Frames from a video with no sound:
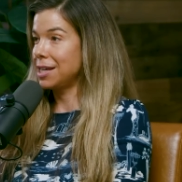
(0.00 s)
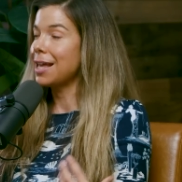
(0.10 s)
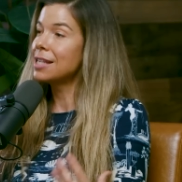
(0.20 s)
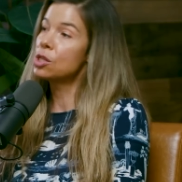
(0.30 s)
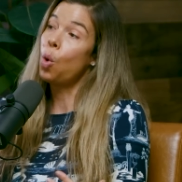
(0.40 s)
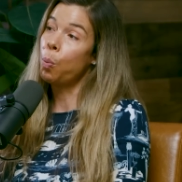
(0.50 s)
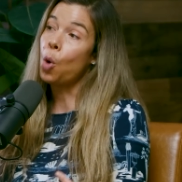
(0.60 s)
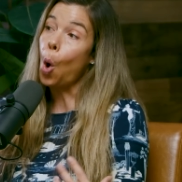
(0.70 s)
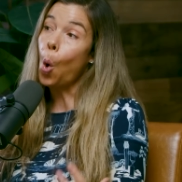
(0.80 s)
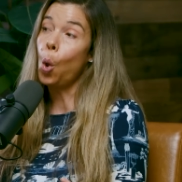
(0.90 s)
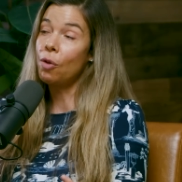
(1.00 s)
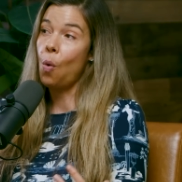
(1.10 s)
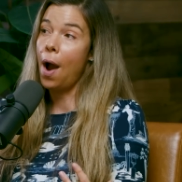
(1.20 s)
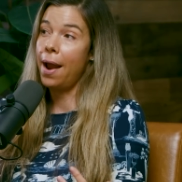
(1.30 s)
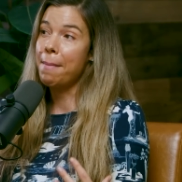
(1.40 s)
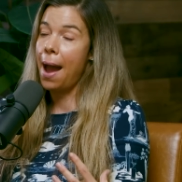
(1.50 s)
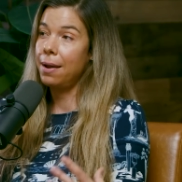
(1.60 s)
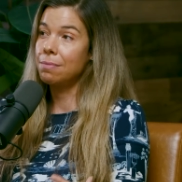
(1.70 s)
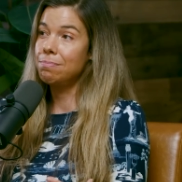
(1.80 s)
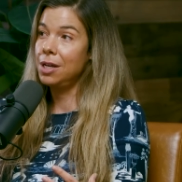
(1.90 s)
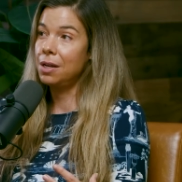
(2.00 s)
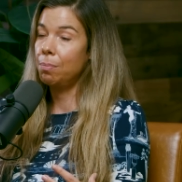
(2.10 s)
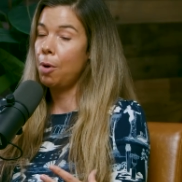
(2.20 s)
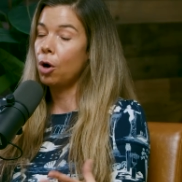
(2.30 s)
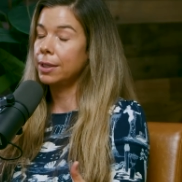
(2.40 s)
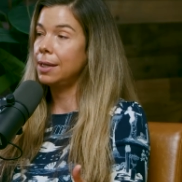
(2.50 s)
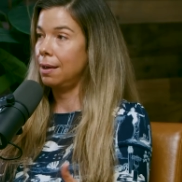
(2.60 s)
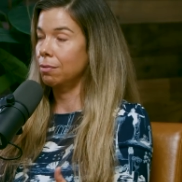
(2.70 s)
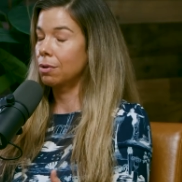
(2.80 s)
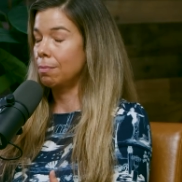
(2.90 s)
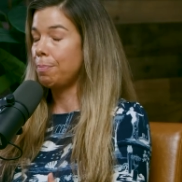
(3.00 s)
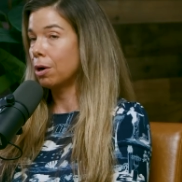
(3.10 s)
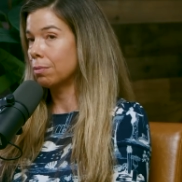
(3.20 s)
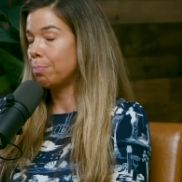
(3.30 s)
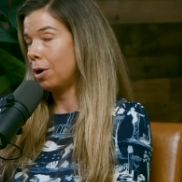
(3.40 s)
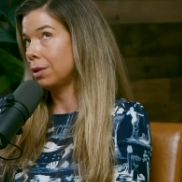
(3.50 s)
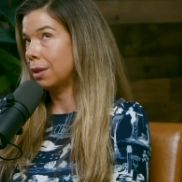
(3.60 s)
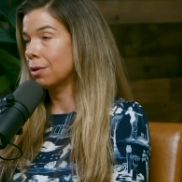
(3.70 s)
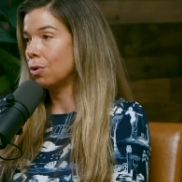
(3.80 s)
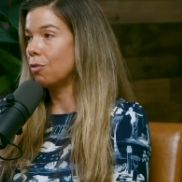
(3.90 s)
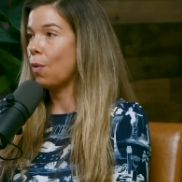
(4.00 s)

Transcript: Like that's the whole goal of why I'm, I'm you know, partly, part, partly the goal